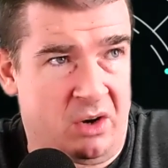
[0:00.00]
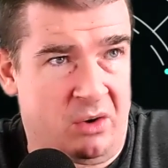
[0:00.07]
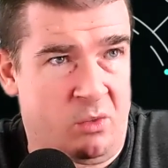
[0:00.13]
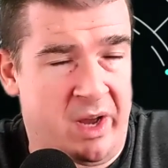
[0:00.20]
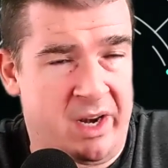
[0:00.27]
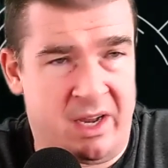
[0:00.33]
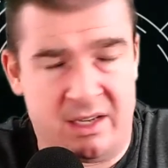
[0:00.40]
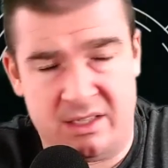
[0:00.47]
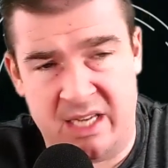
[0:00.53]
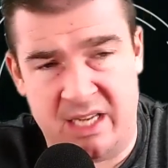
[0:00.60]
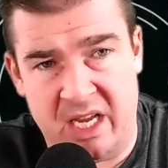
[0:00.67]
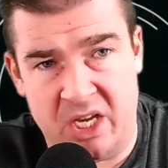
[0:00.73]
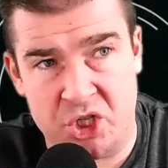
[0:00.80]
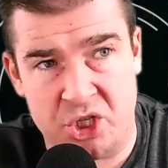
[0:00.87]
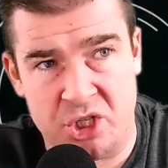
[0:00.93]
Why not
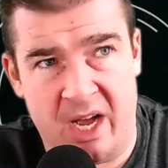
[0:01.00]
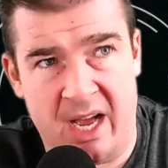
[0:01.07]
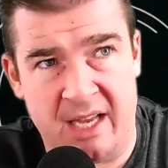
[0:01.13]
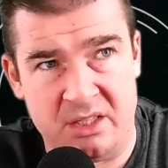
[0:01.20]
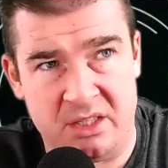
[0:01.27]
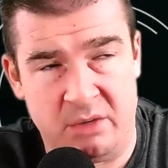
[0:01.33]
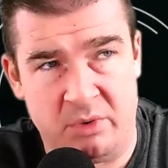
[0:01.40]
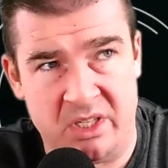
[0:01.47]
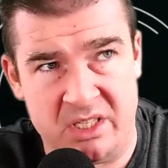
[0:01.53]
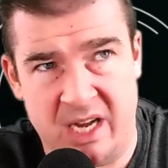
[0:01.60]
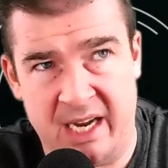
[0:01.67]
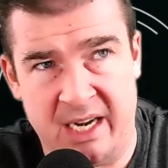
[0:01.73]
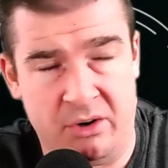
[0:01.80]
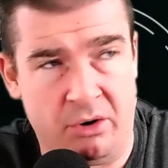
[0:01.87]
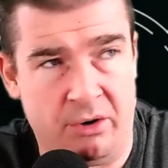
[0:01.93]
take a shot to retire